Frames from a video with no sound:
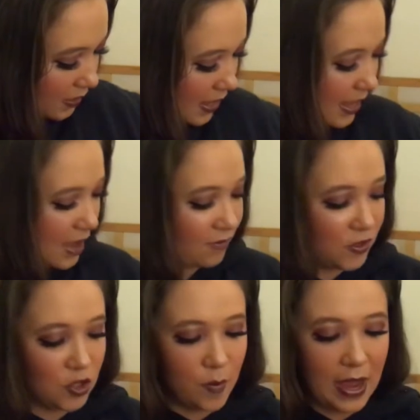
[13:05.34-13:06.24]
They gave
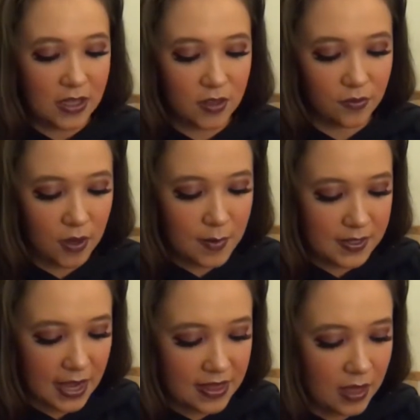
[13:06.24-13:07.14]
2 bags of
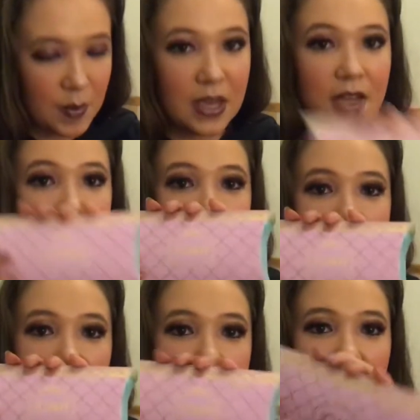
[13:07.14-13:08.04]
freebies, I think because
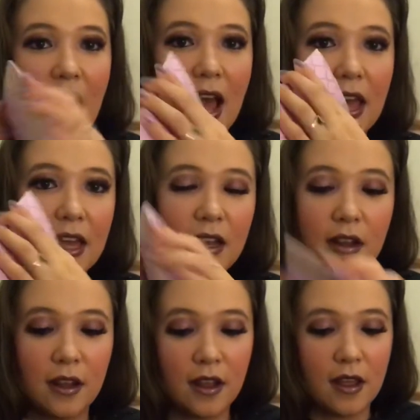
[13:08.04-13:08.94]
inside,
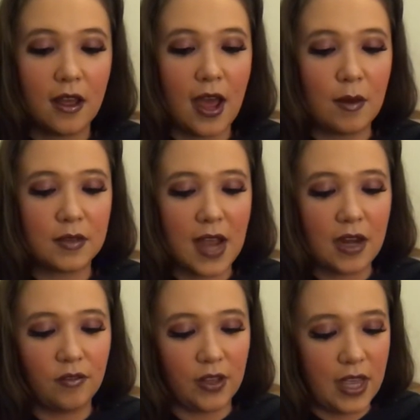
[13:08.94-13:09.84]
I was
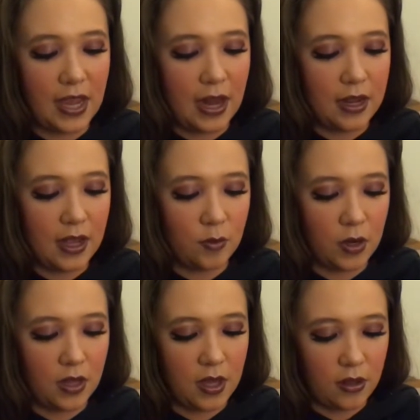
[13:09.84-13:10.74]
kind of looking at it in
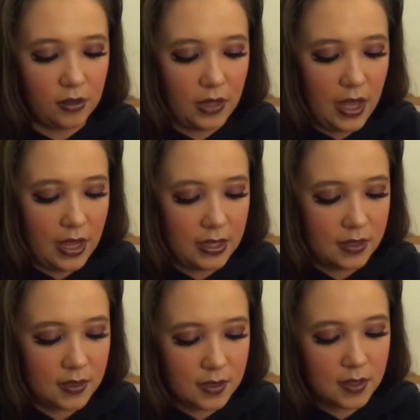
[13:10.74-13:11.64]
one of the other
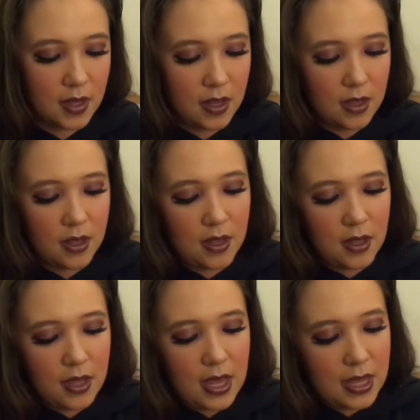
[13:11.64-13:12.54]
lines.
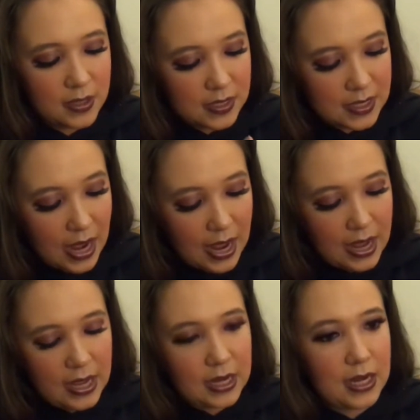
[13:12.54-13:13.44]

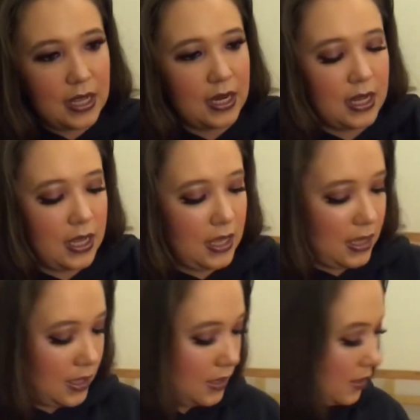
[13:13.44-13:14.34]
Inside it
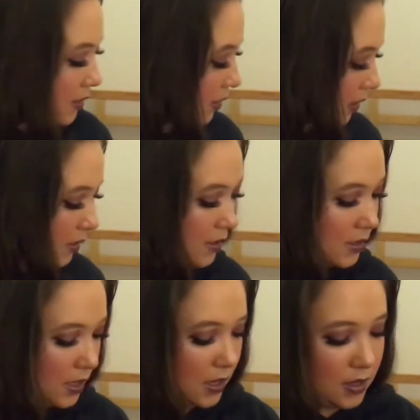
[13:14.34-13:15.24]
is, let's
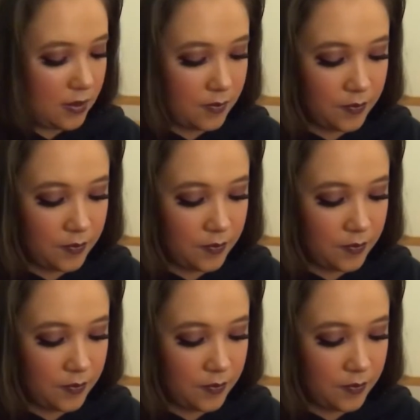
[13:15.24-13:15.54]
see,